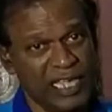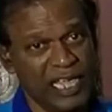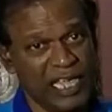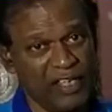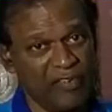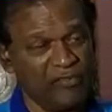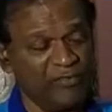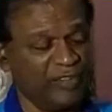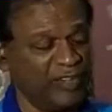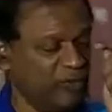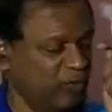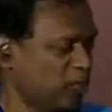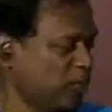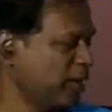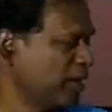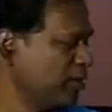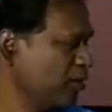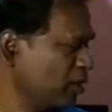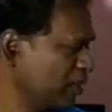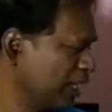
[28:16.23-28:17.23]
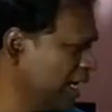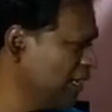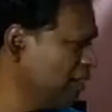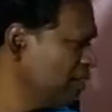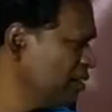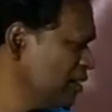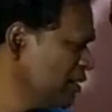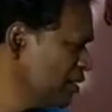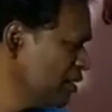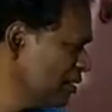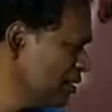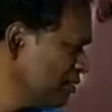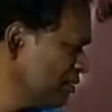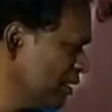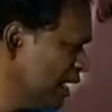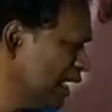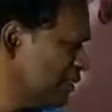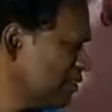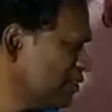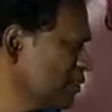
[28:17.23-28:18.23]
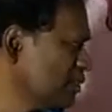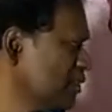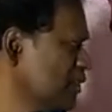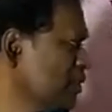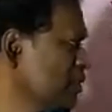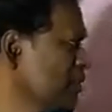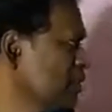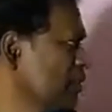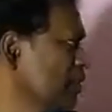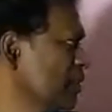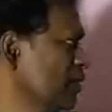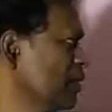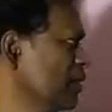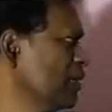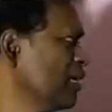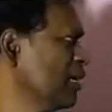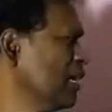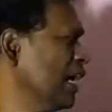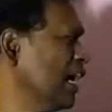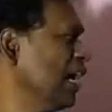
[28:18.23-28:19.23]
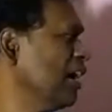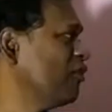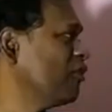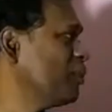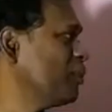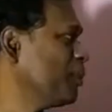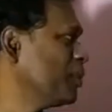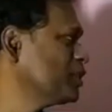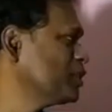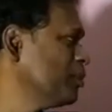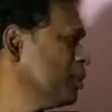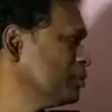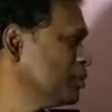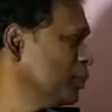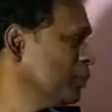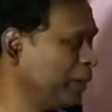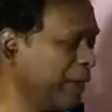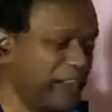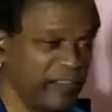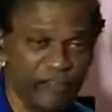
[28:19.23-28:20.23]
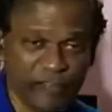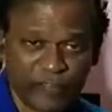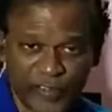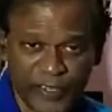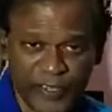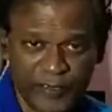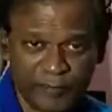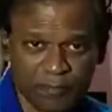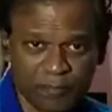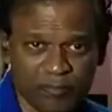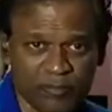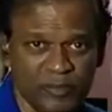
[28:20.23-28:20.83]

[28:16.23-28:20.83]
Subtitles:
Every woman. Okay? Right. Every person must be pain-free.